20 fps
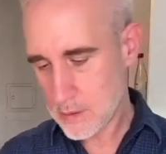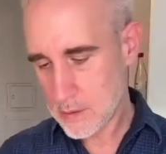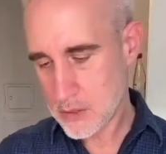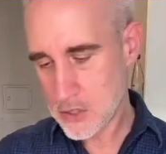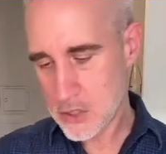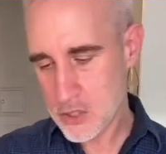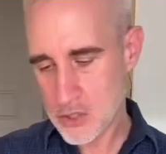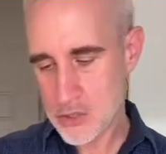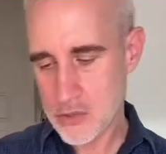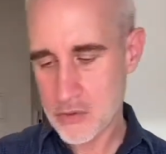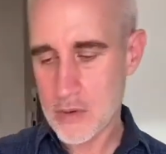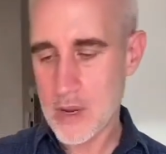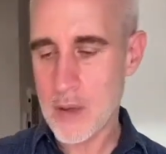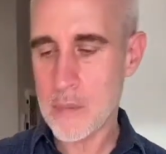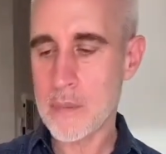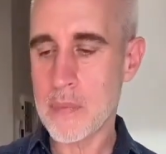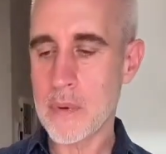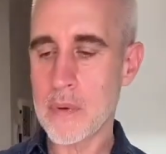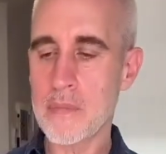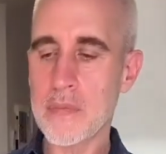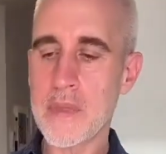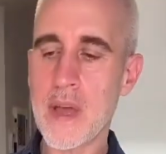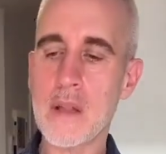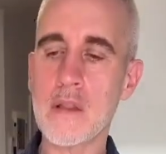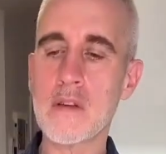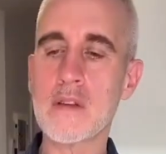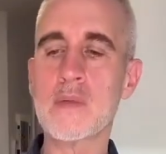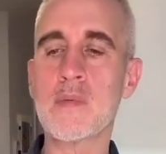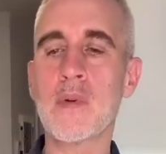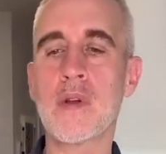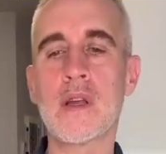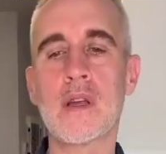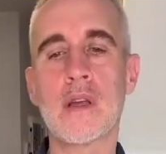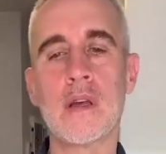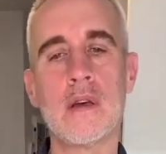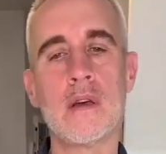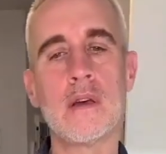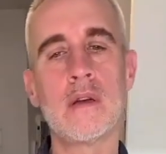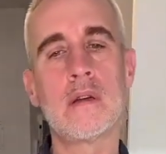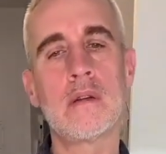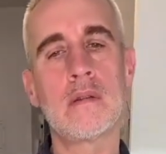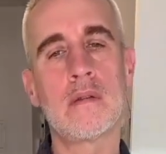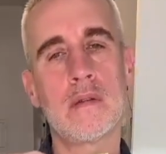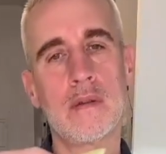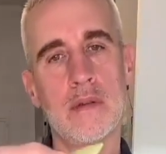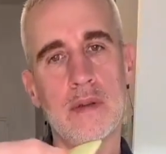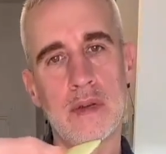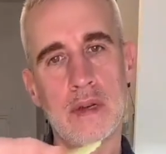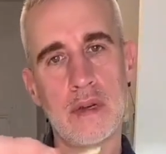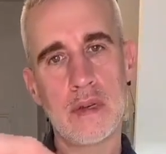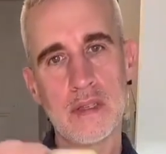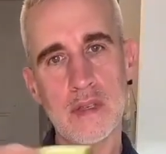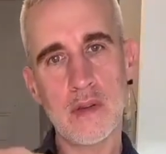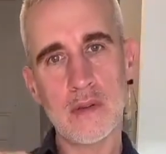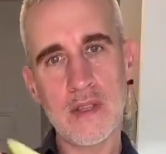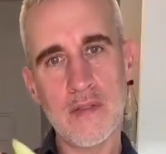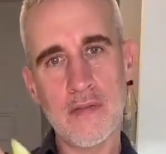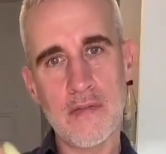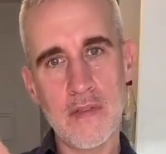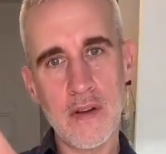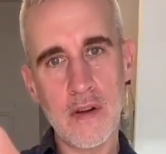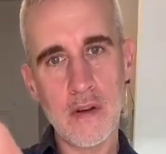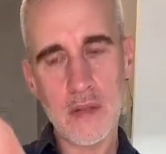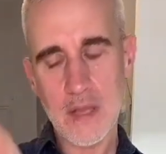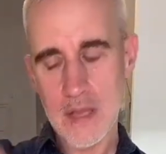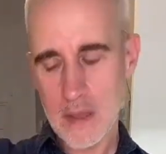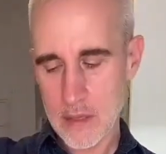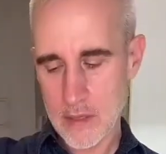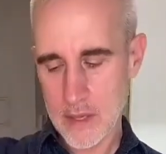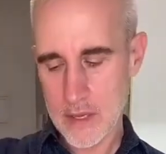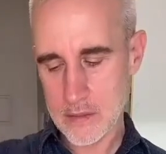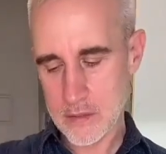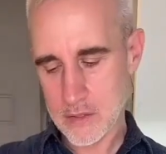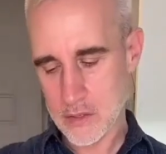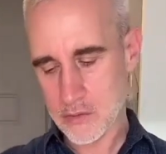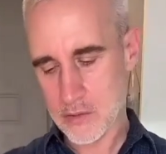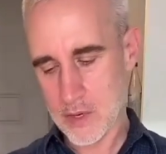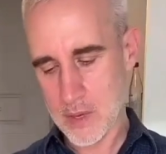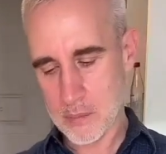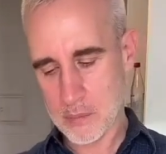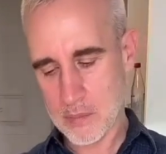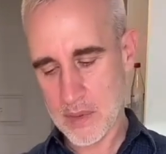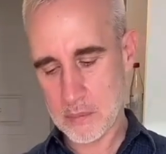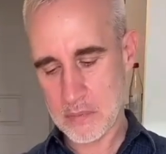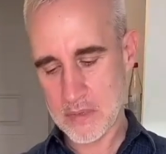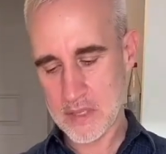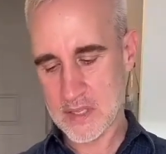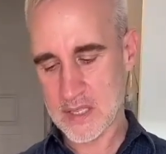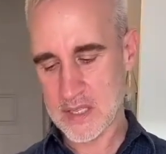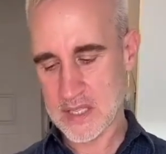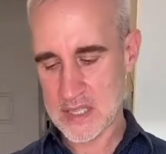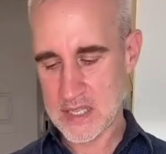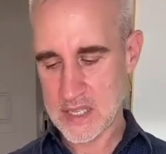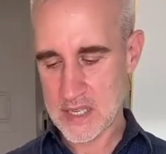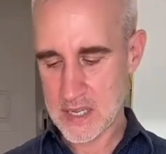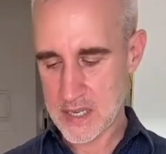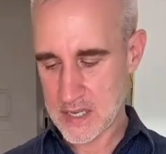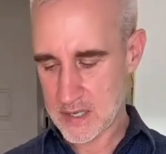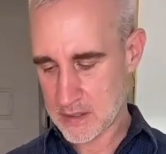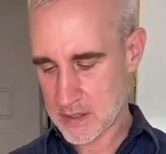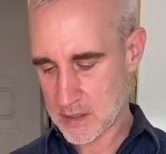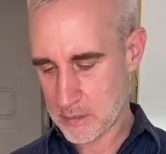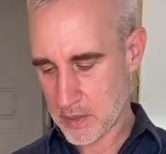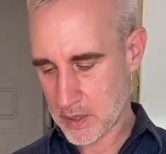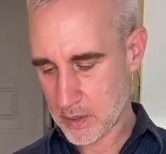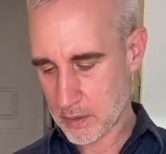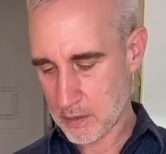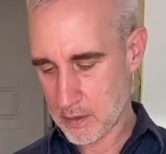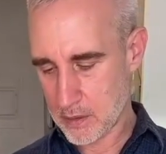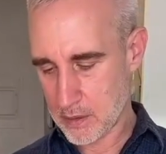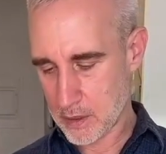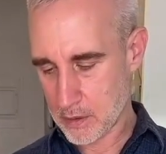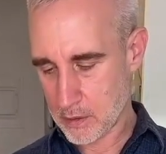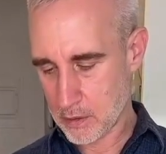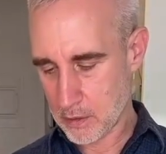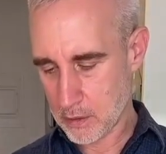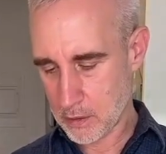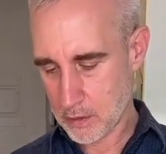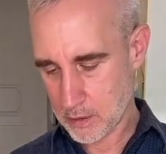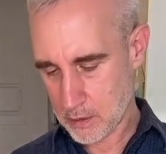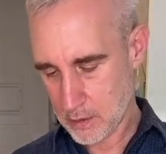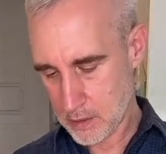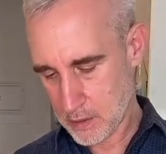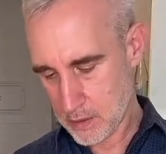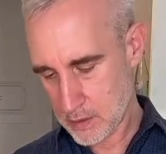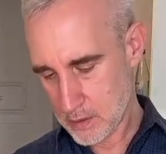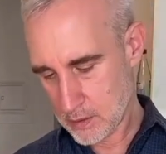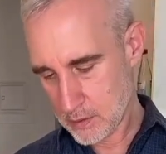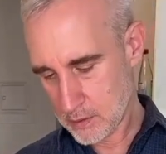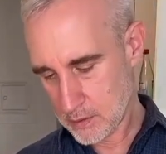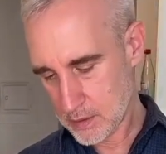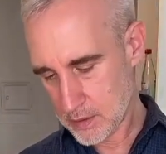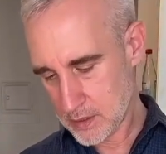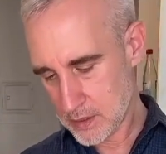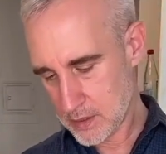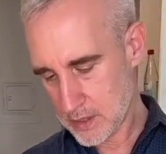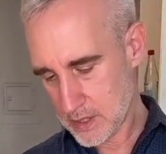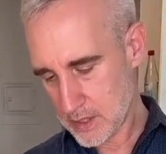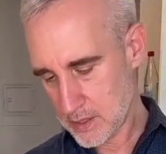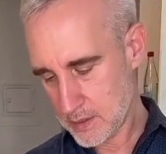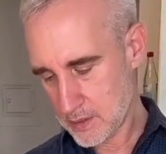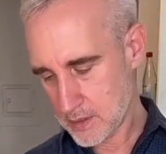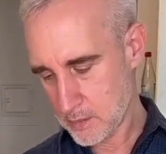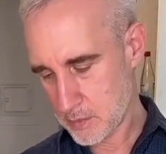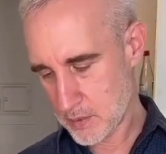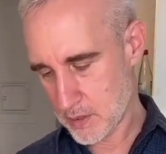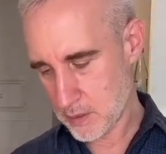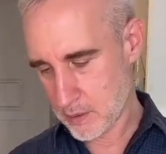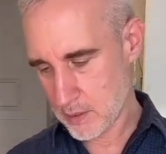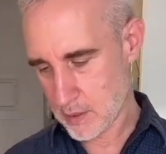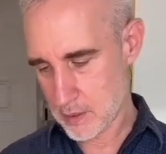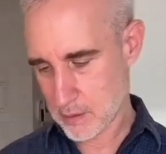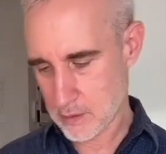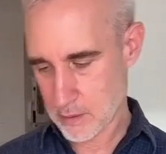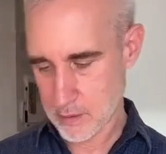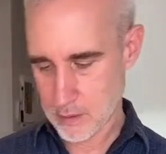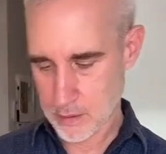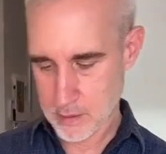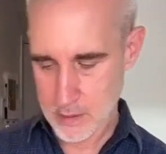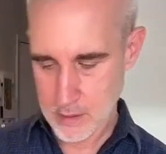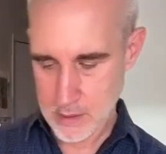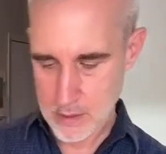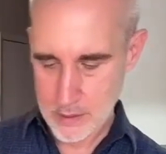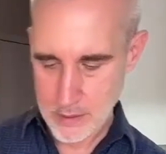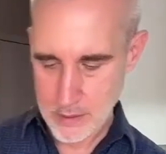strip. That looks pretty good. So it's a fairly thin strip, maybe just a teensy bit thicker. Just a teensy bit thicker.